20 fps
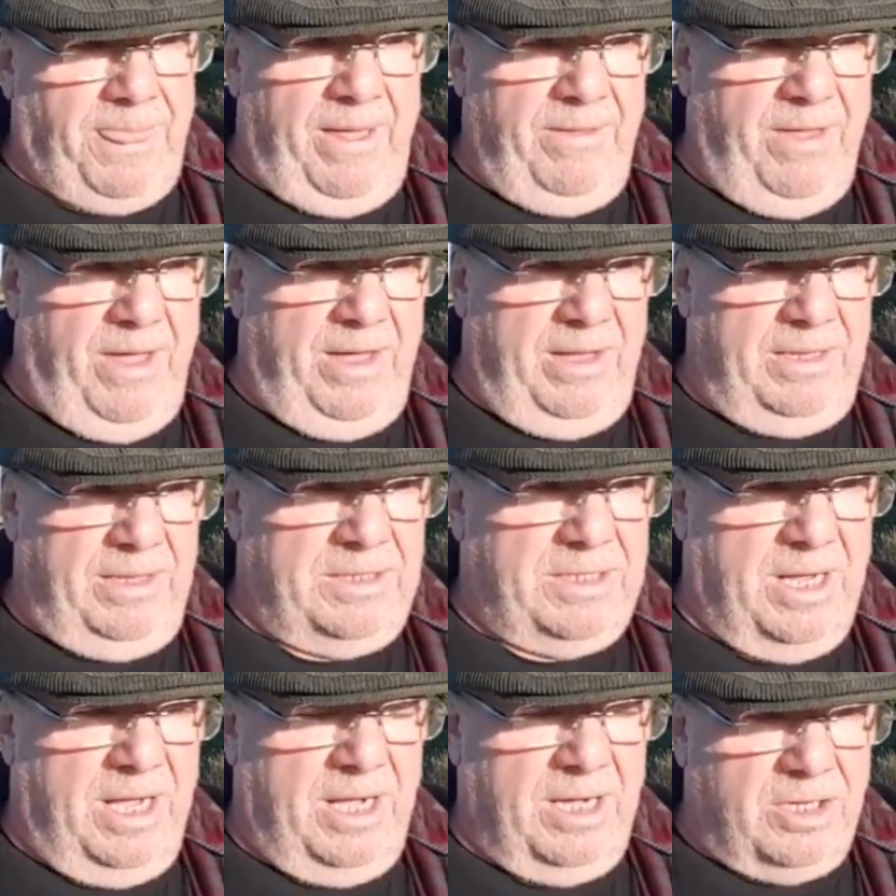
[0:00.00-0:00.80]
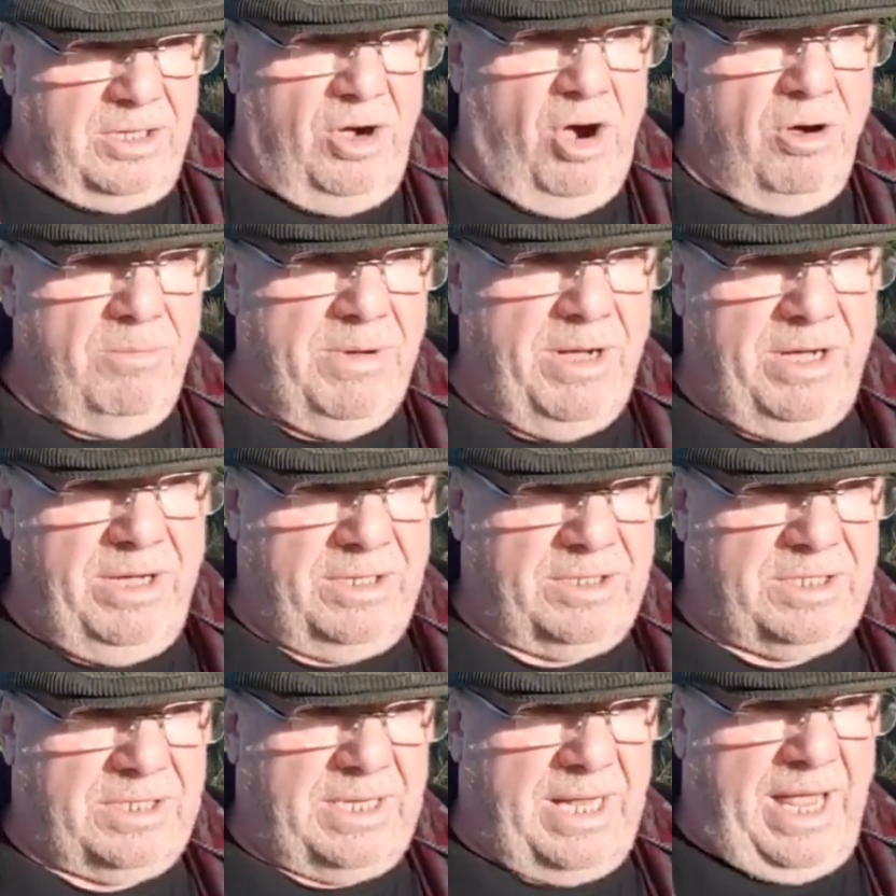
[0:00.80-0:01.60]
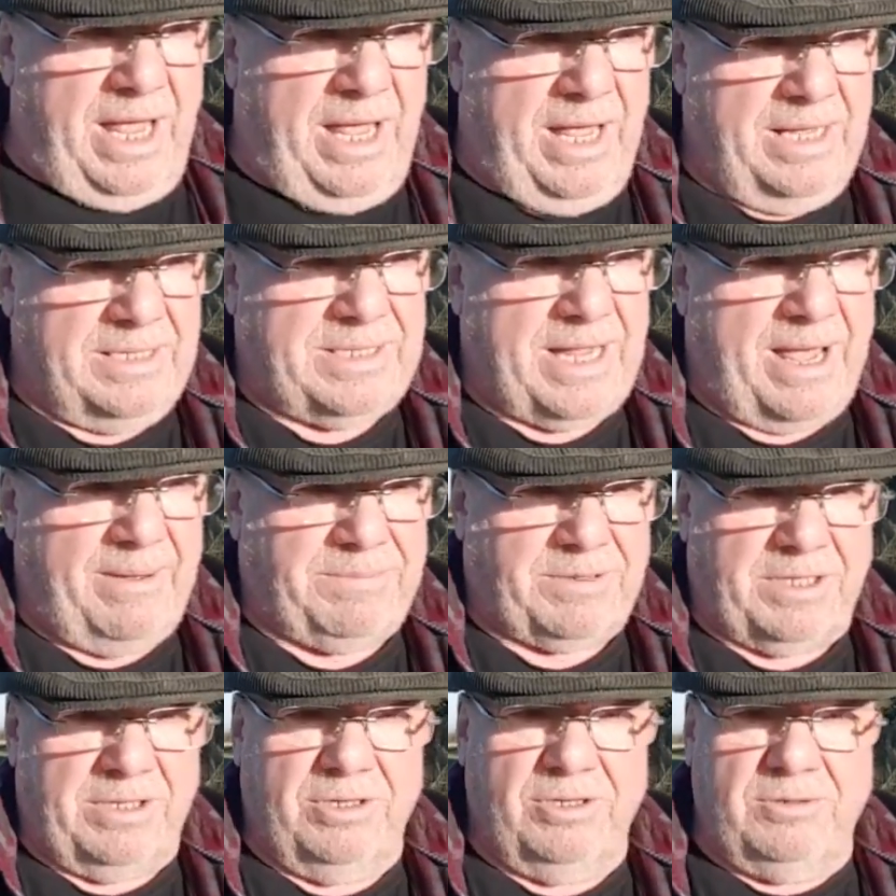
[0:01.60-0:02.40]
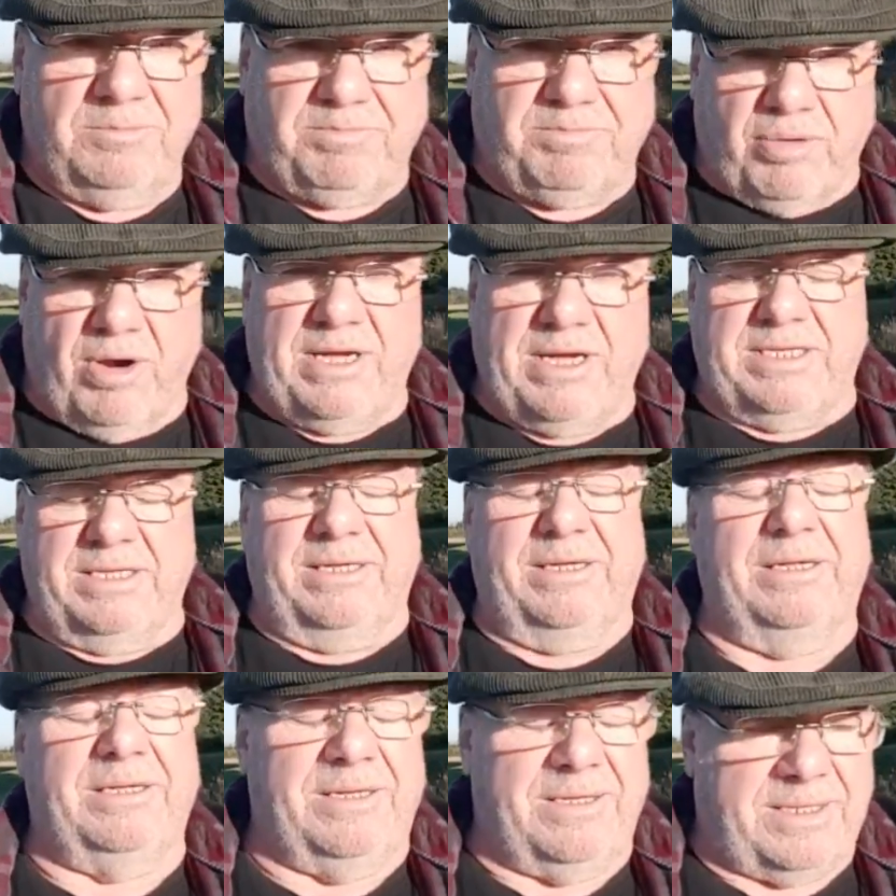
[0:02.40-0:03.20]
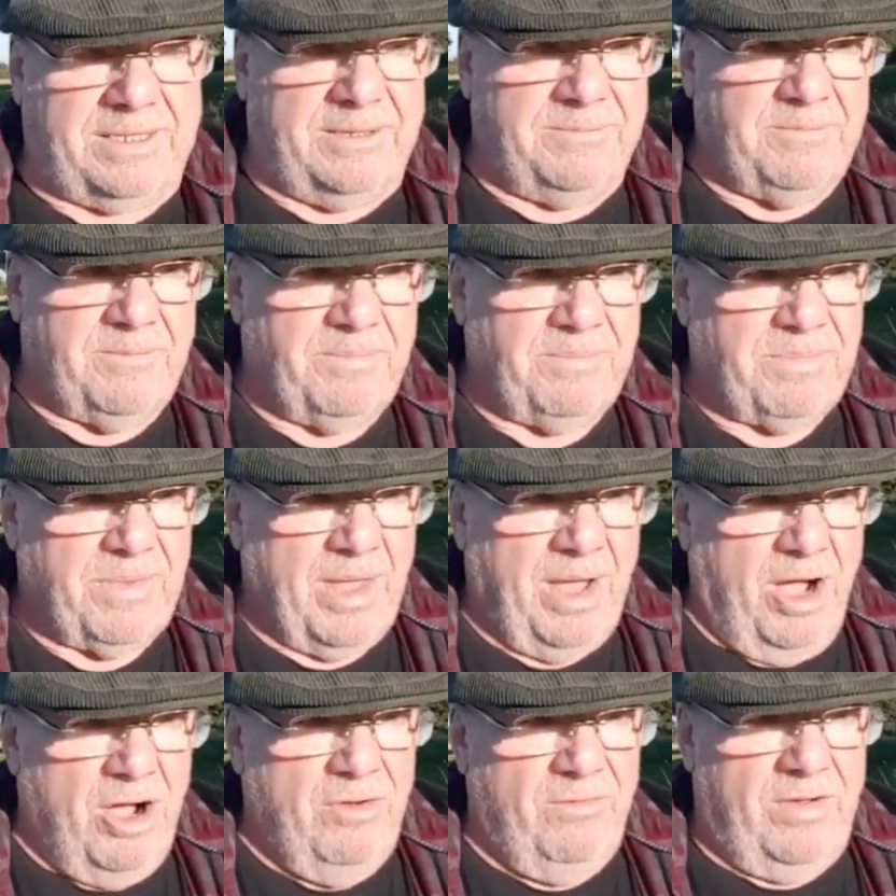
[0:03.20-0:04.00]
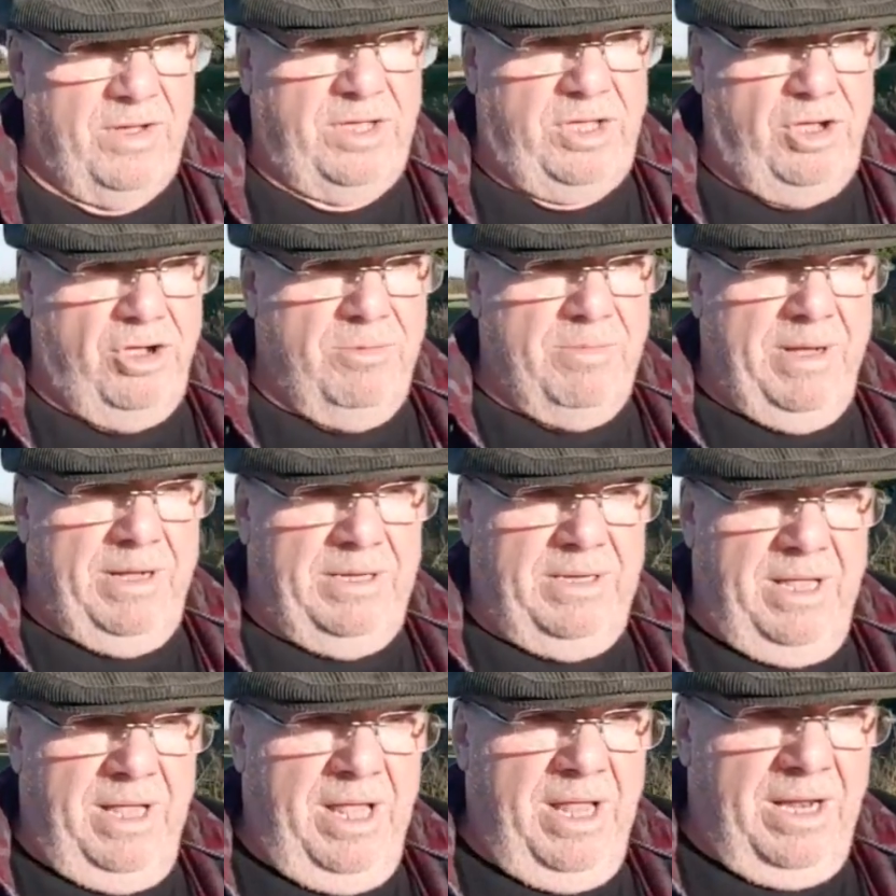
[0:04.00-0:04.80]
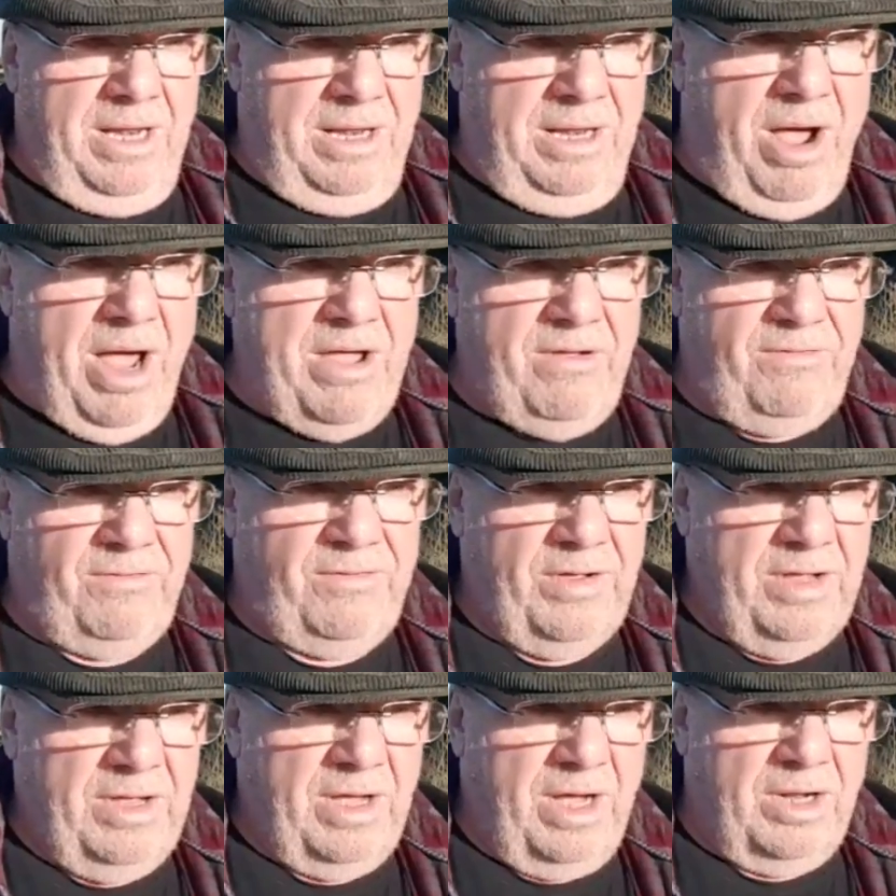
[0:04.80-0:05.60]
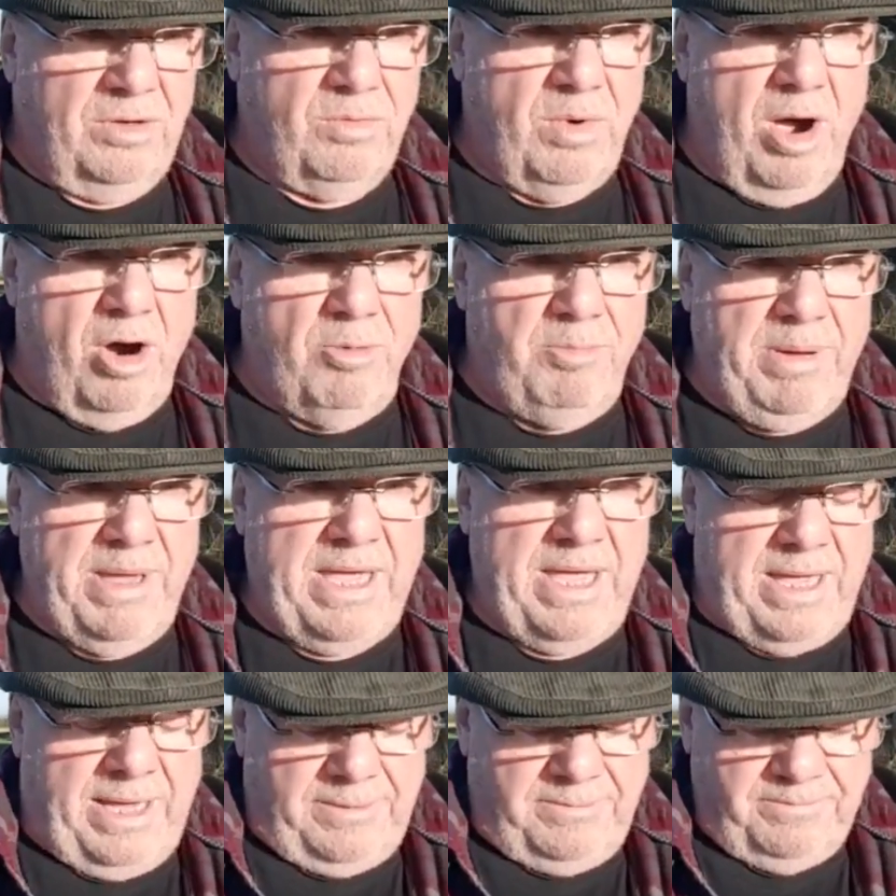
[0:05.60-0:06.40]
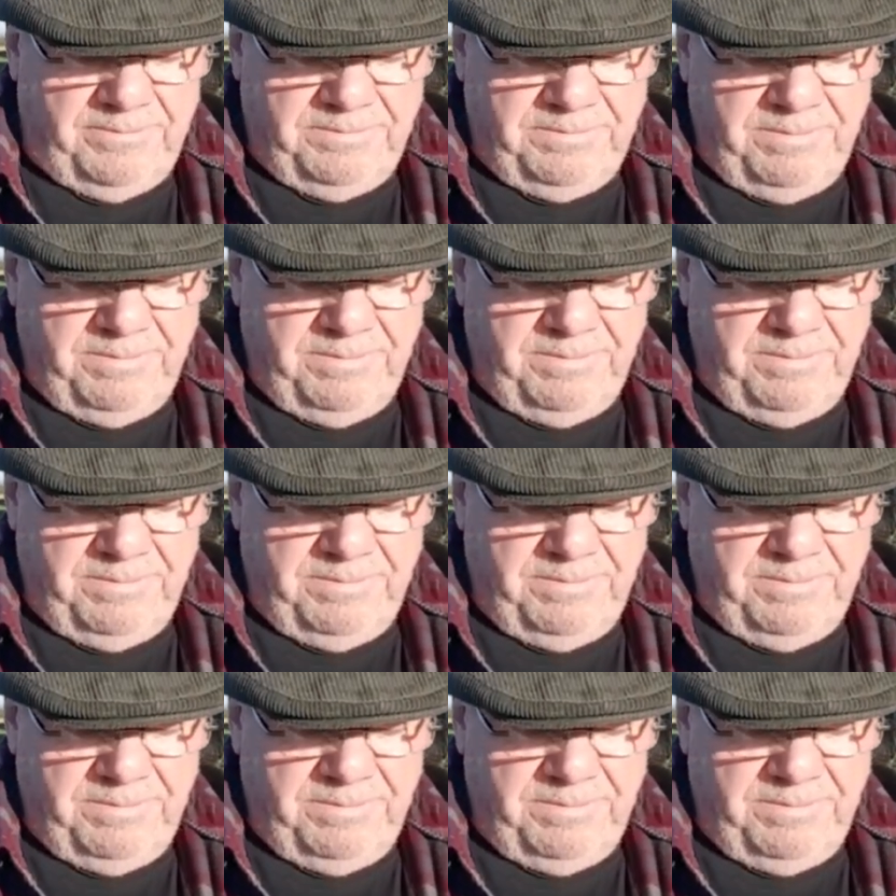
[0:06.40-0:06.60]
that commerce has absolute precedence over human life and well-being,